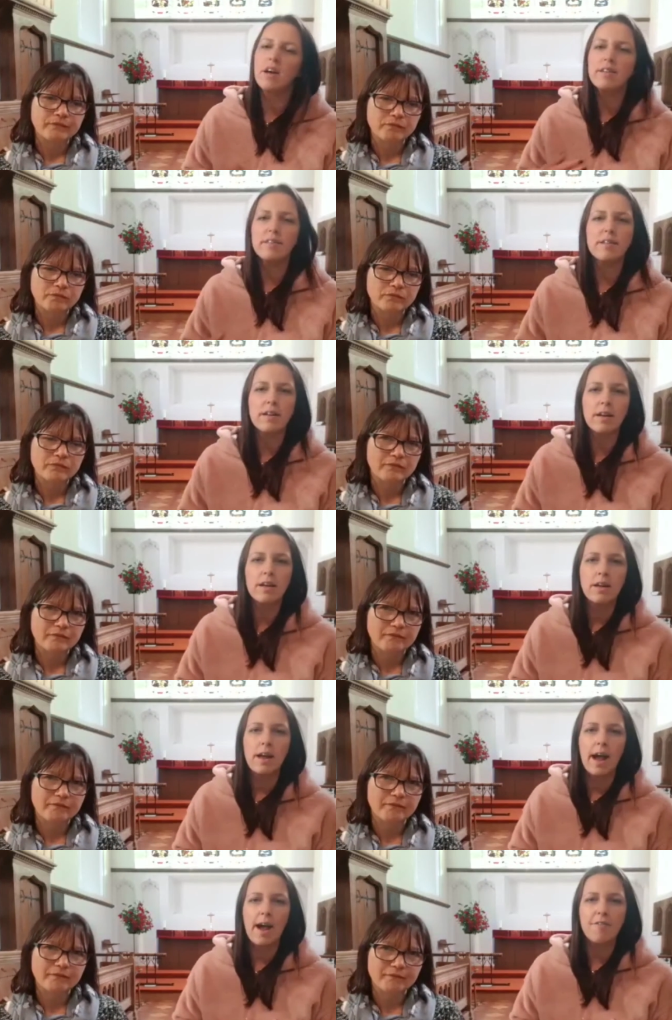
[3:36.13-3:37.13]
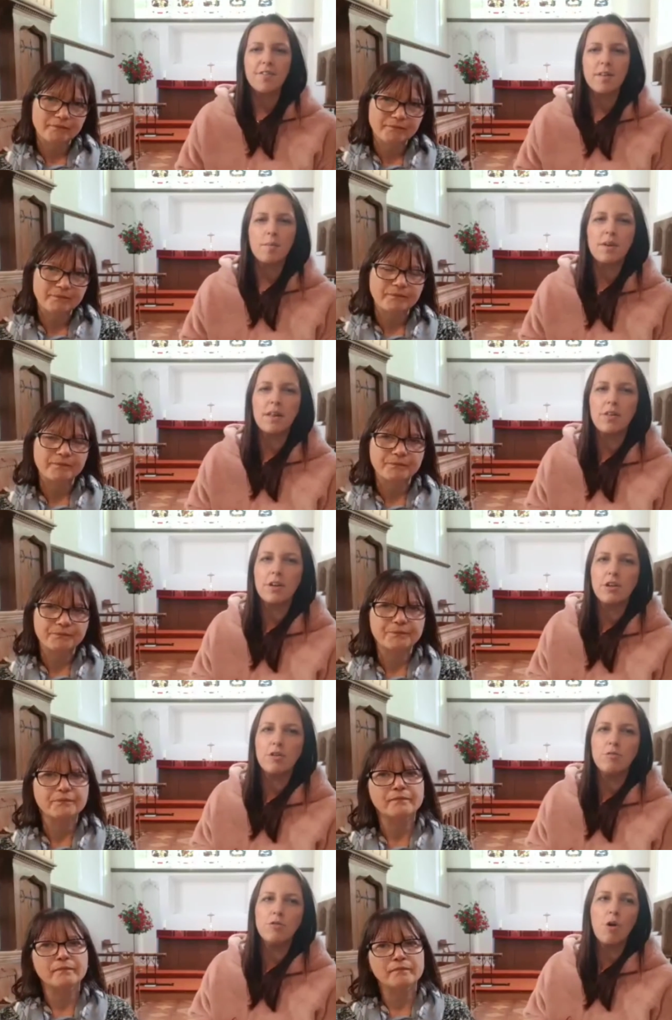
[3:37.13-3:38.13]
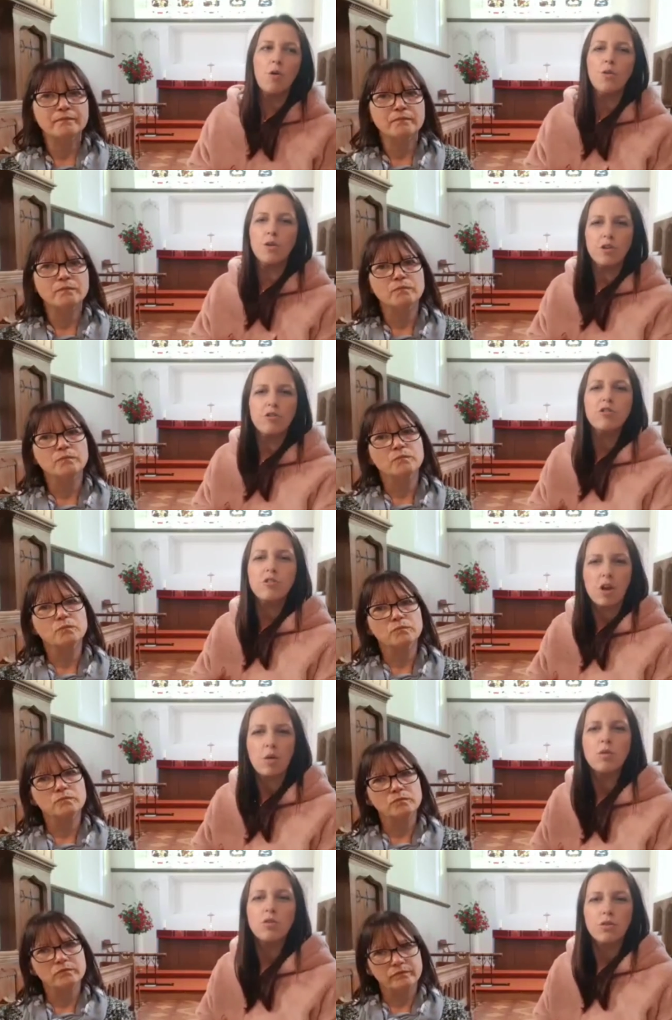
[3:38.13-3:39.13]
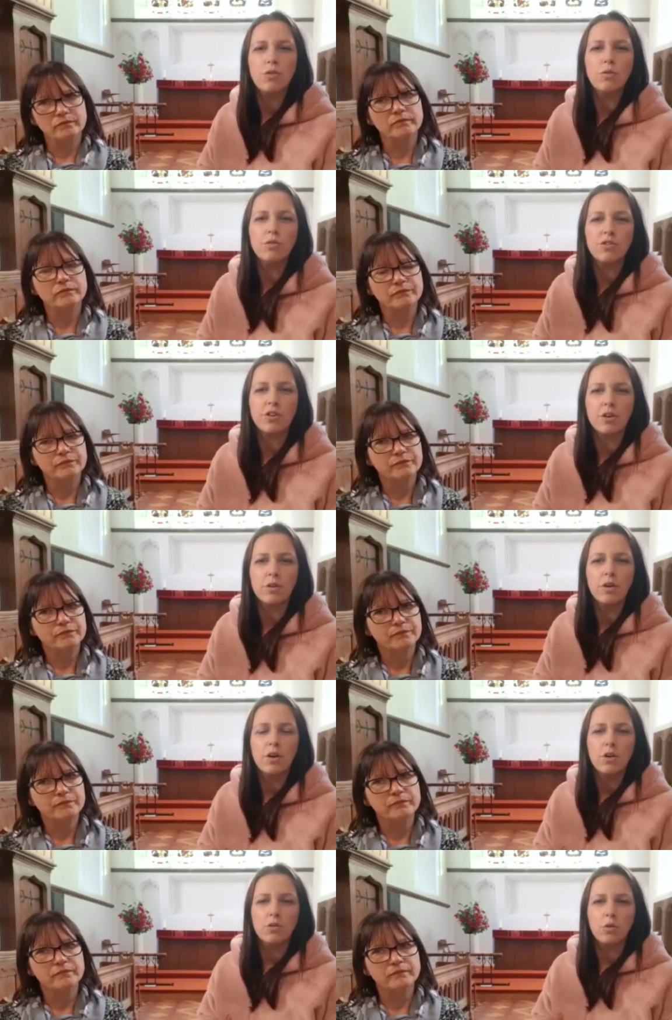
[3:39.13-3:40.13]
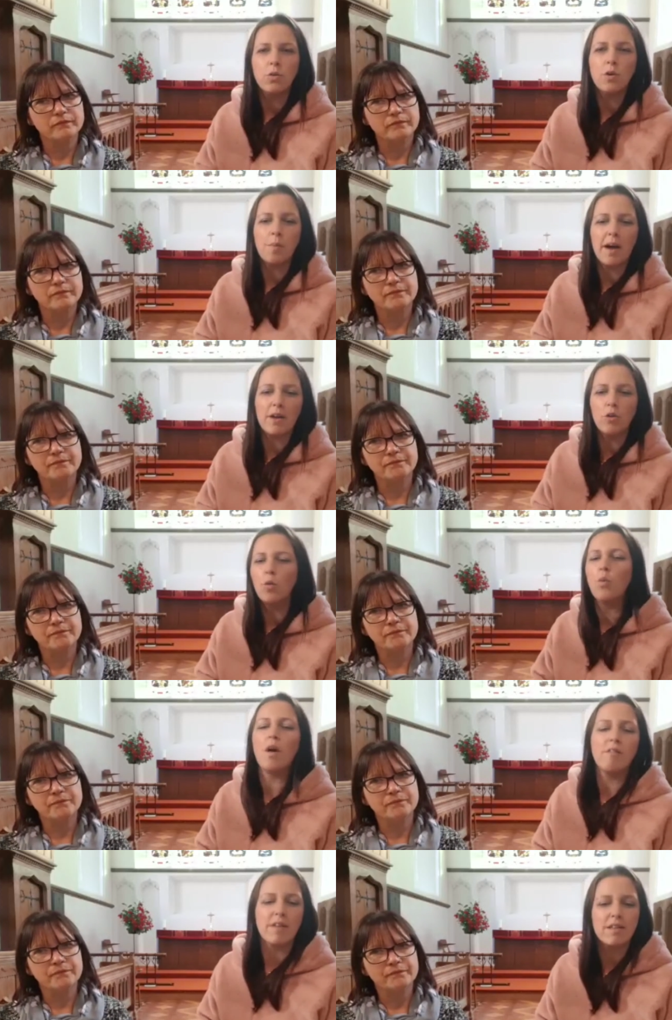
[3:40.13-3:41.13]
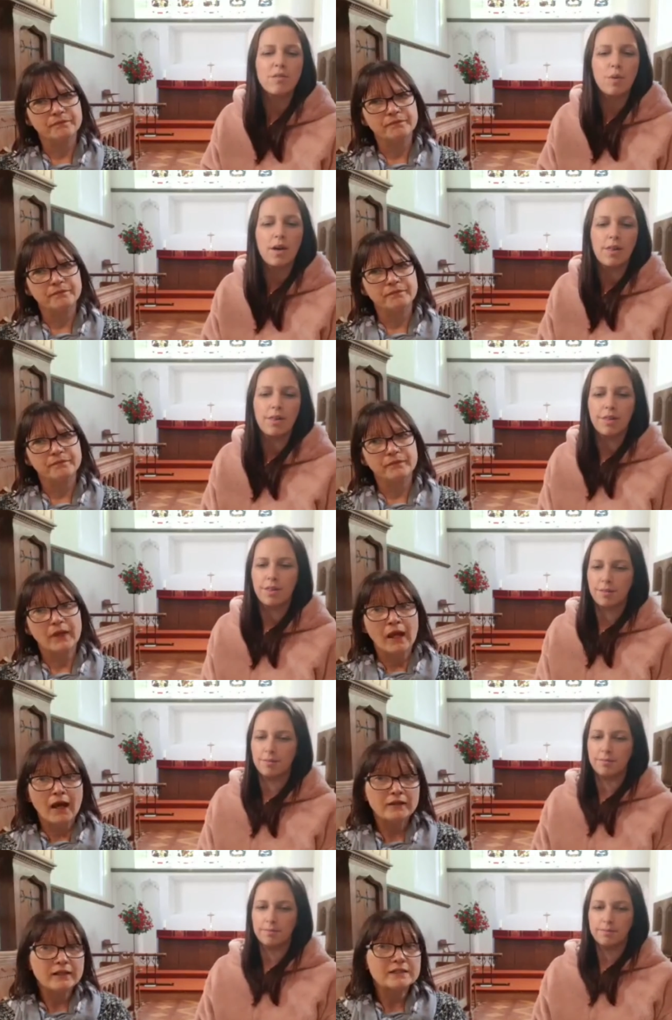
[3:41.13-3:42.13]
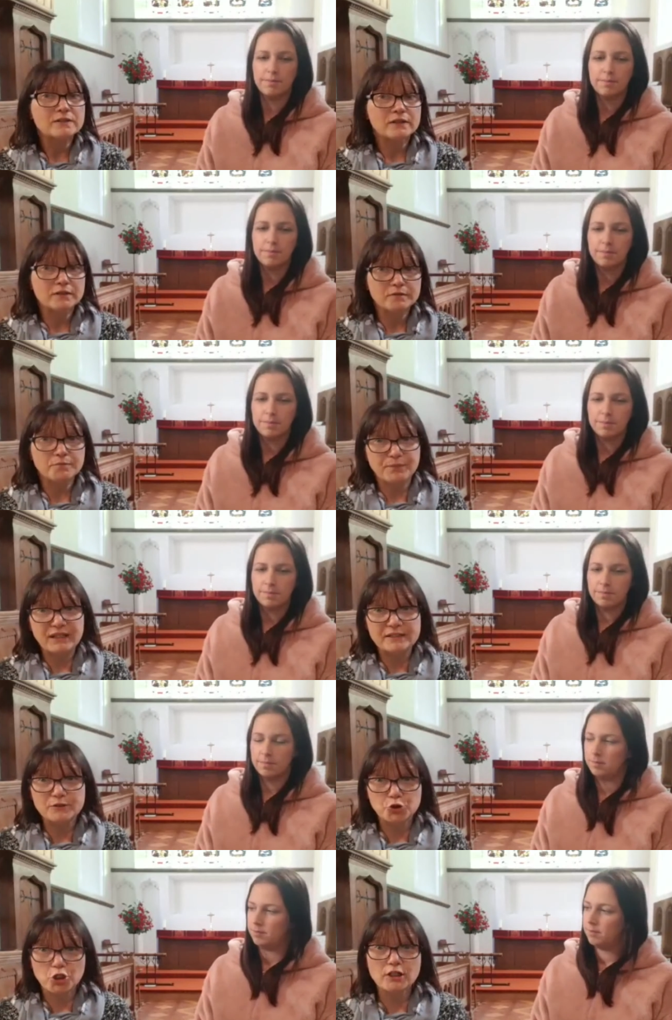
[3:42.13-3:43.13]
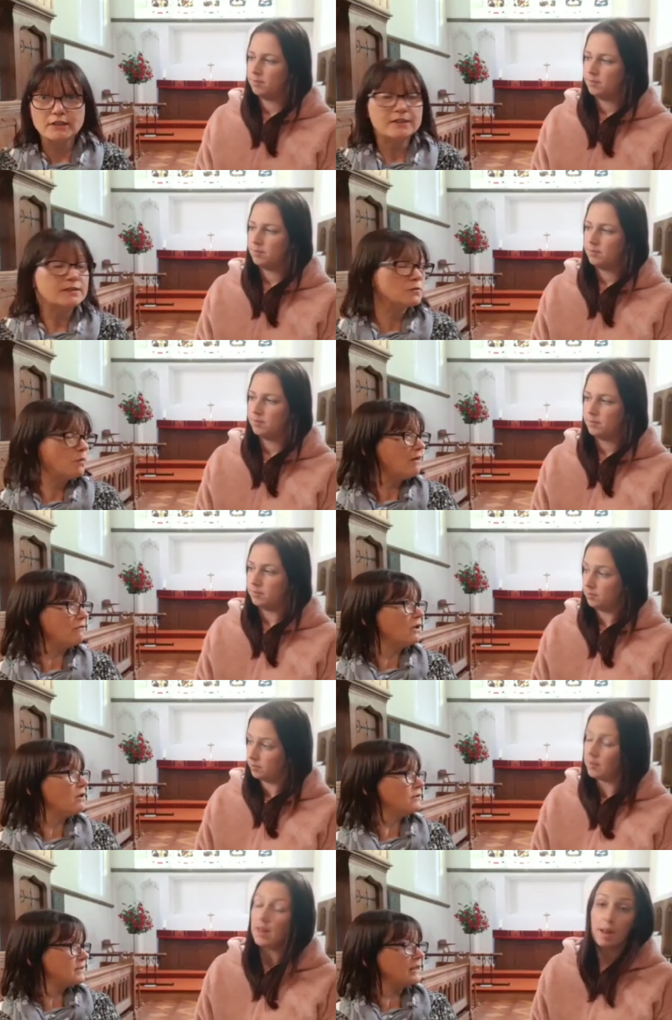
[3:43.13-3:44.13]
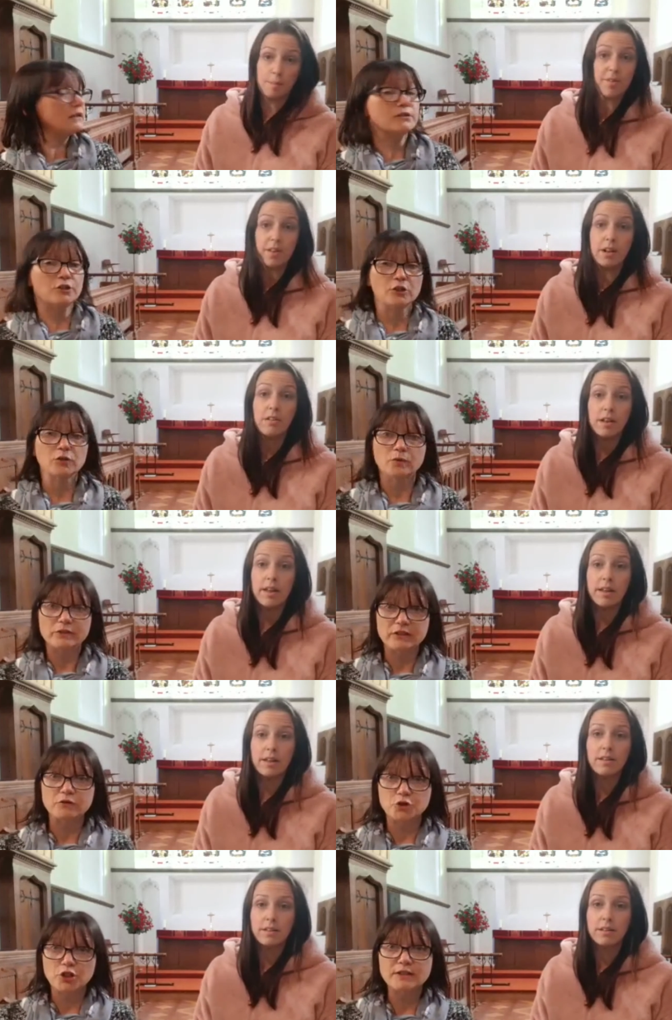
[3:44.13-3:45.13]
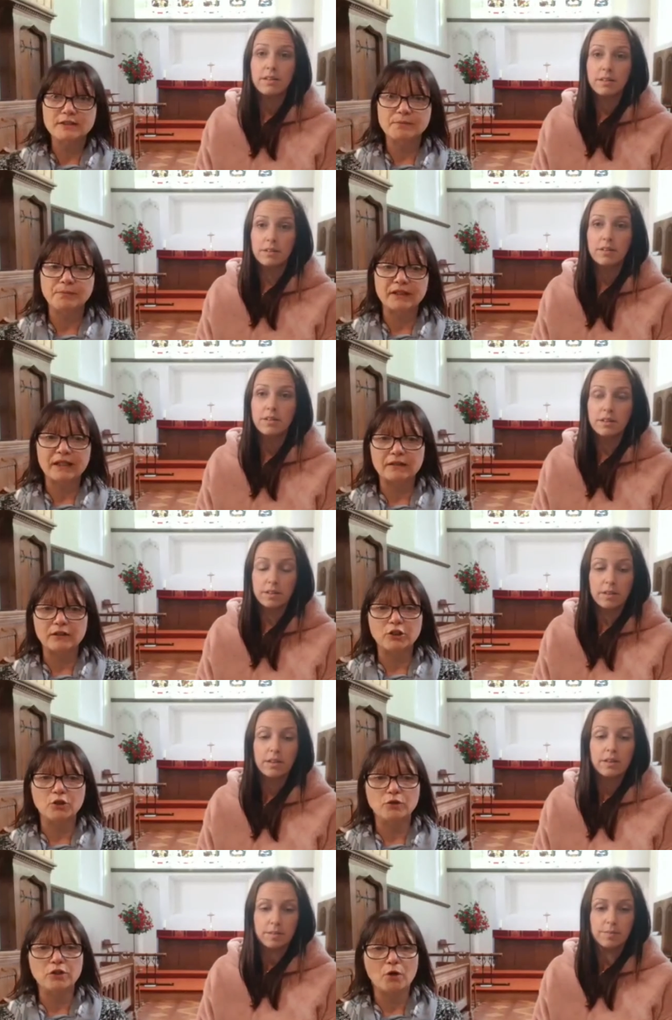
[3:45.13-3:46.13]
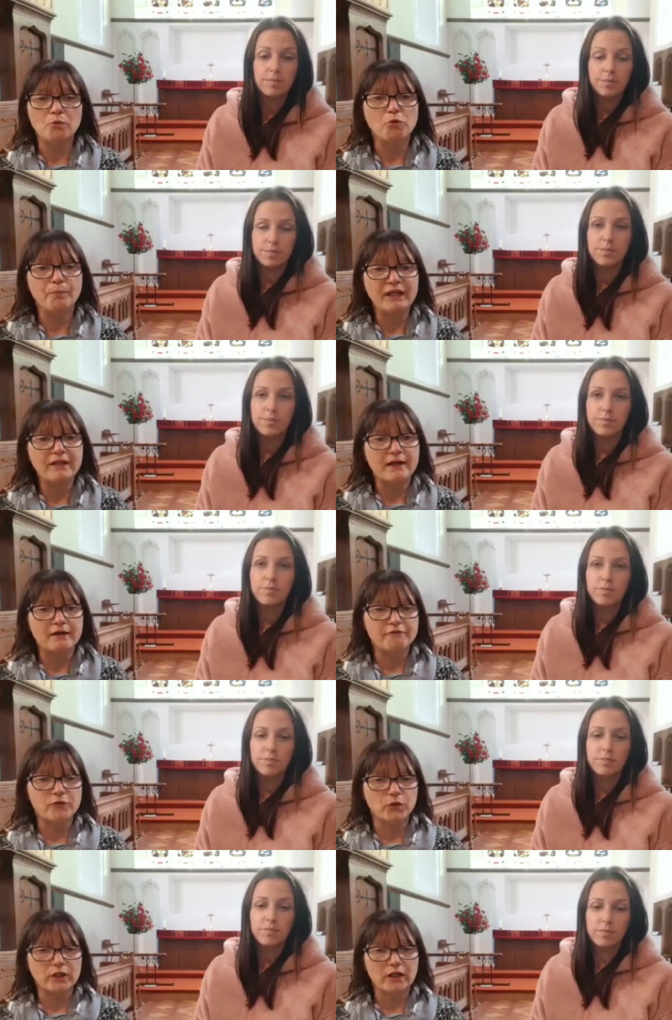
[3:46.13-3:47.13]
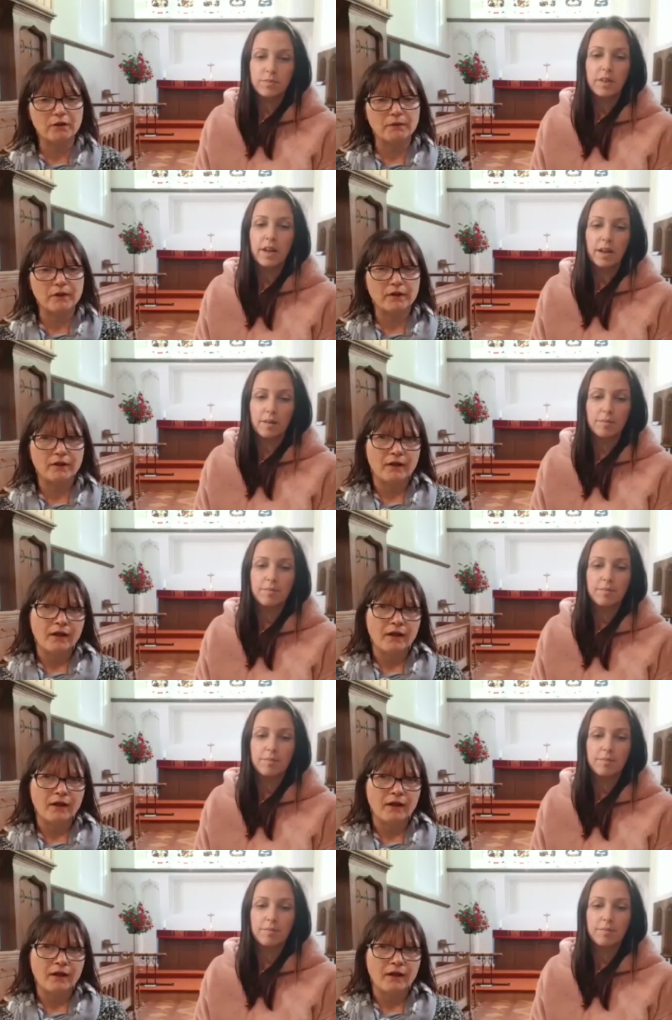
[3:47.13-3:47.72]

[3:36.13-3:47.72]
Speaker 1: nice to have somebody that you know you can just go and talk to talk about your worries with
Speaker 2: and that can be trust as well mm, absolutely you can also trust somebody that you know will be there for you yeah